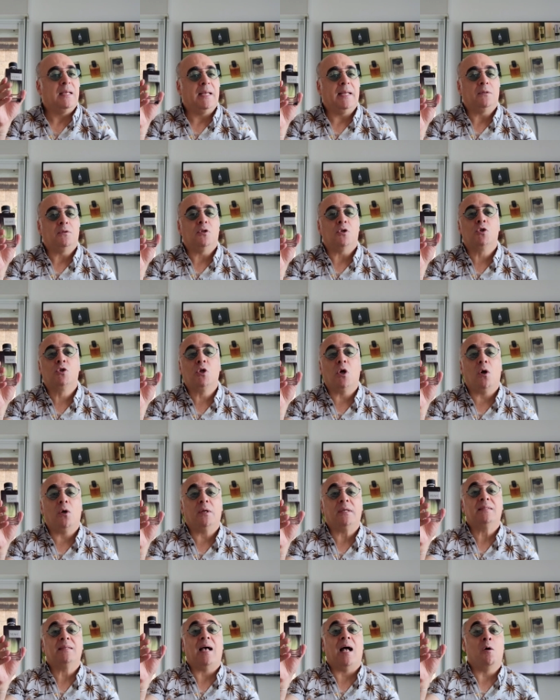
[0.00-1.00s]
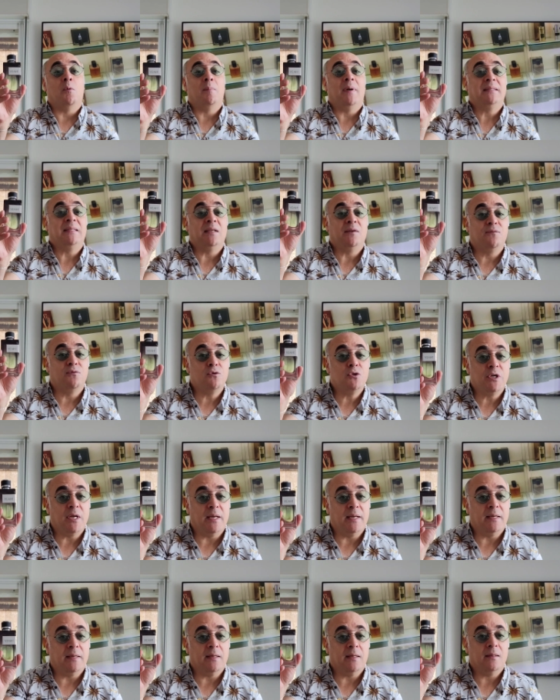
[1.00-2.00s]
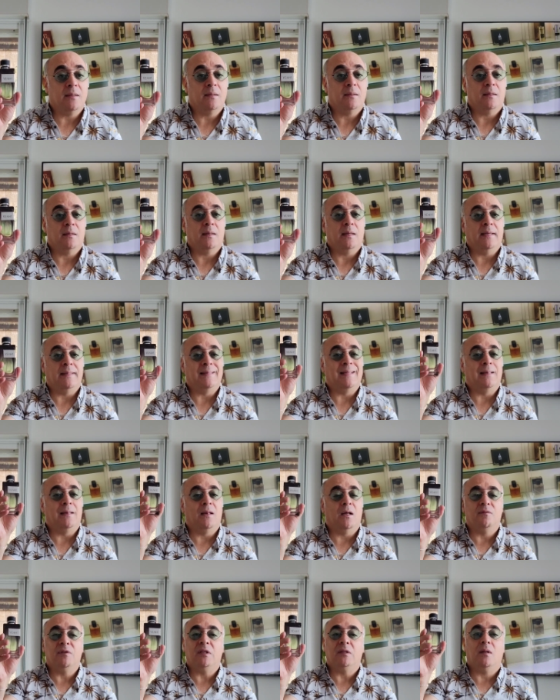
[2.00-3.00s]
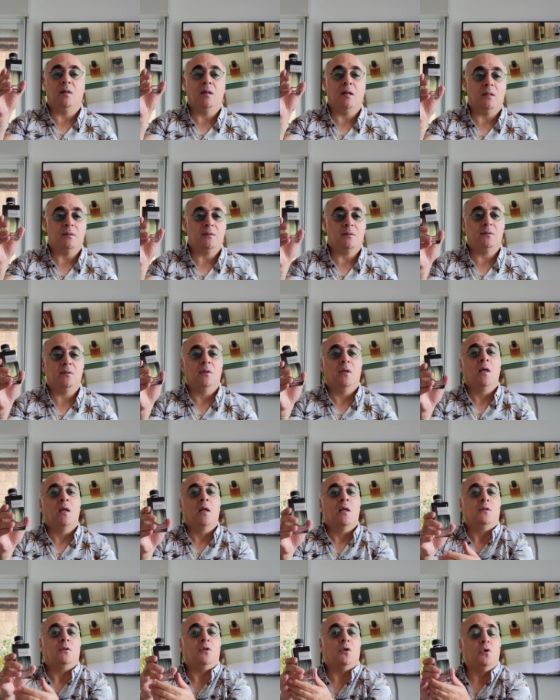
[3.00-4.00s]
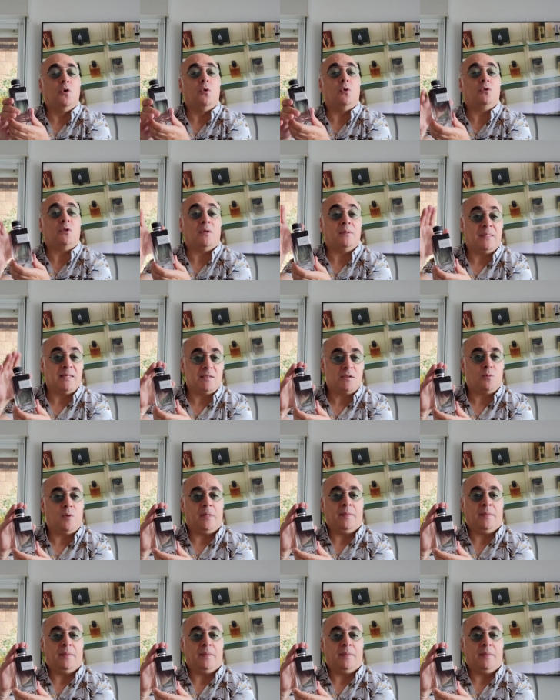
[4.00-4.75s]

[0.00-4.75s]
The genre is aromatic fougère, and I love it a lot. The note on this